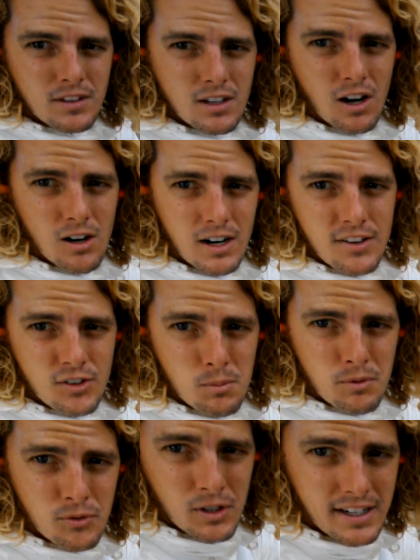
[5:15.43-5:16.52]
Alright, so
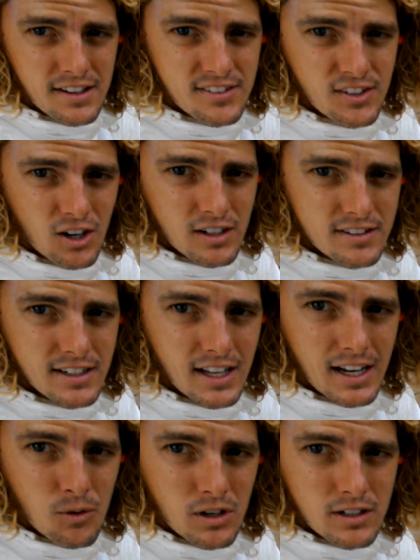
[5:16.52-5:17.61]
before I get started today,
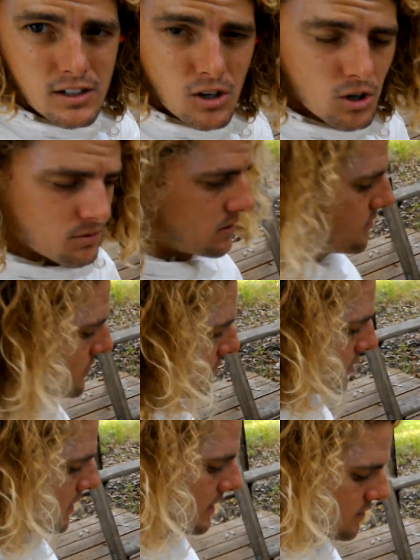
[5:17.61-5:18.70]
I wanted to go over a few
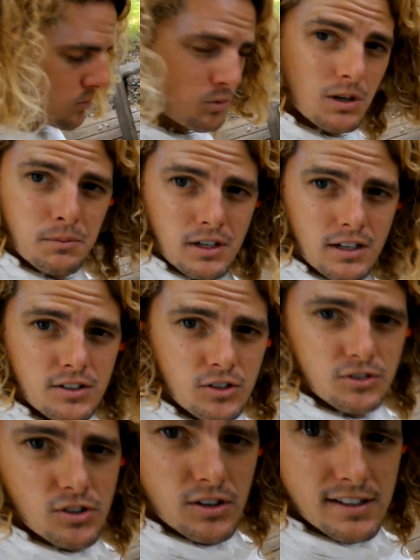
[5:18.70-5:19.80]
things of what I'm going to do.
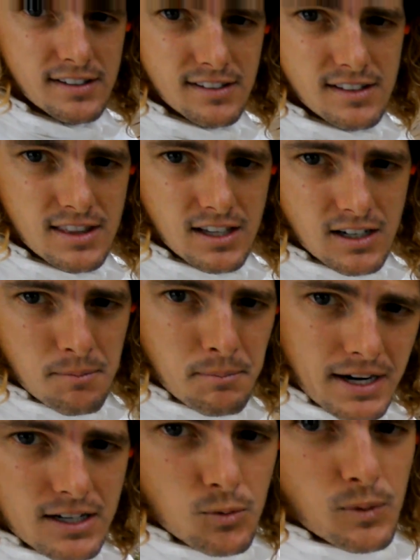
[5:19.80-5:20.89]
So this is the
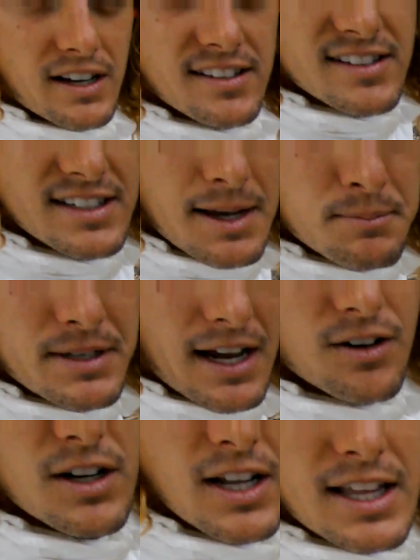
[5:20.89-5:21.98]
companionway step down
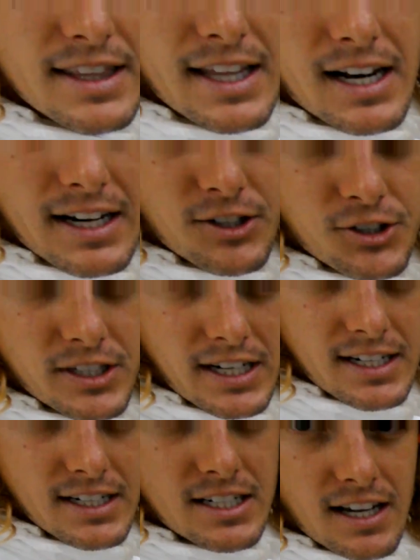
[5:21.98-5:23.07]
that I
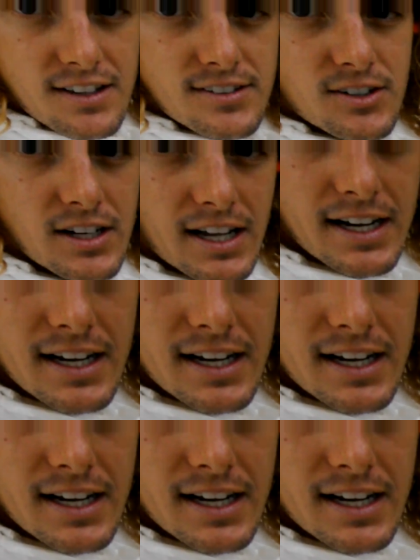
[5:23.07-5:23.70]
created yesterday,